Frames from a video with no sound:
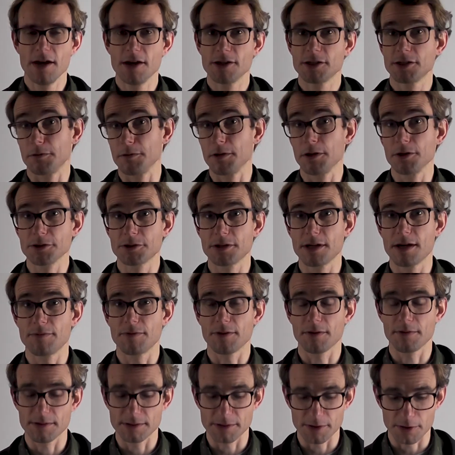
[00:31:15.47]
So we also have
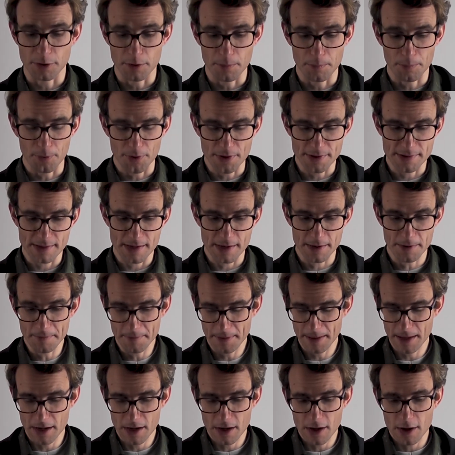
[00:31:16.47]
a critical point here.